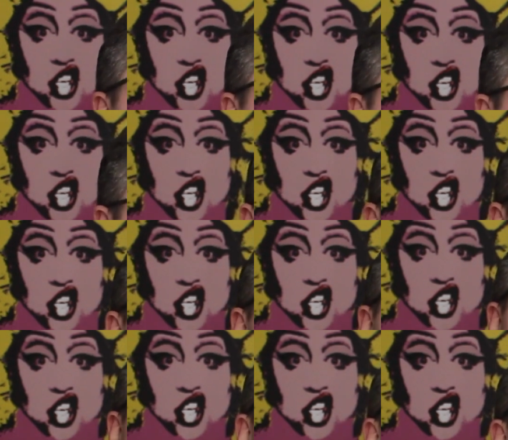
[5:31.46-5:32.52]

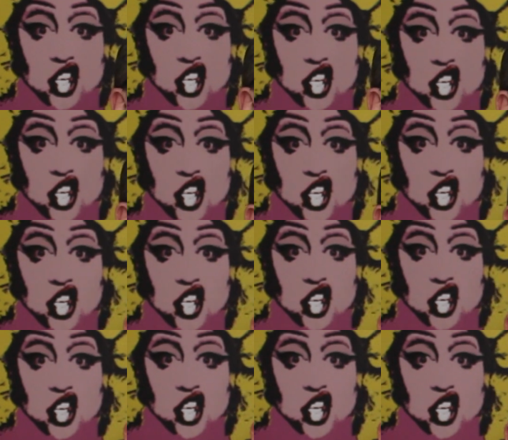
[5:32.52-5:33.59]

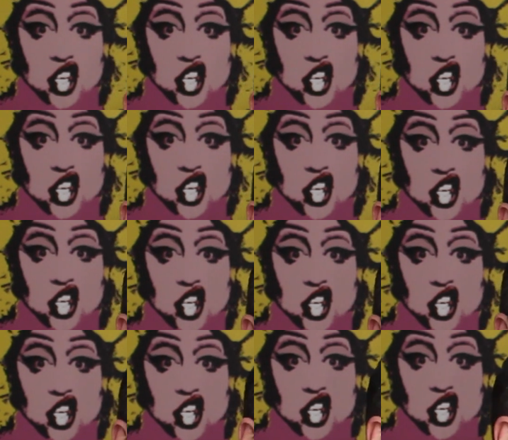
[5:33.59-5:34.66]

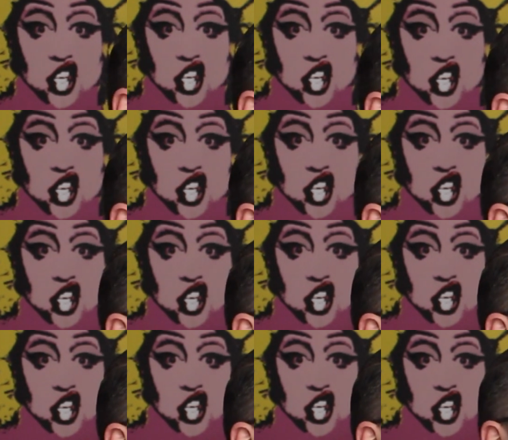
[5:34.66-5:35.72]

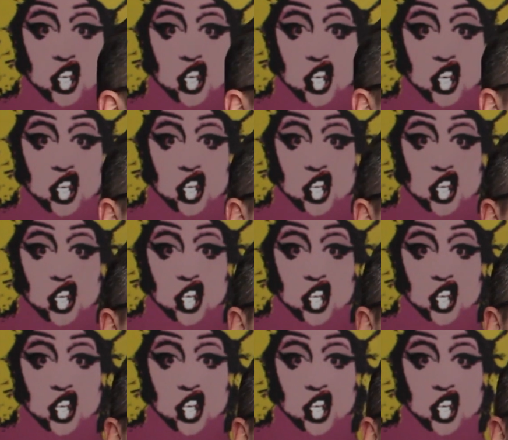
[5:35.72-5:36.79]

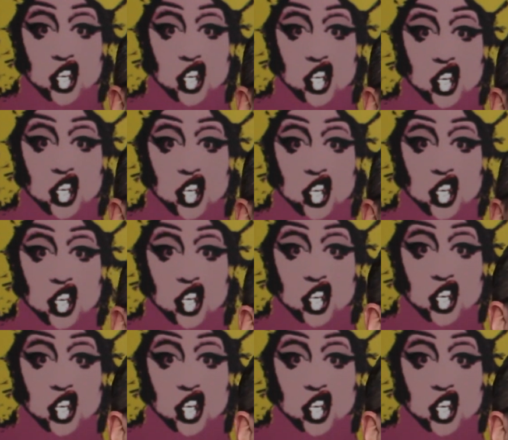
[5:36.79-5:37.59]
(silent)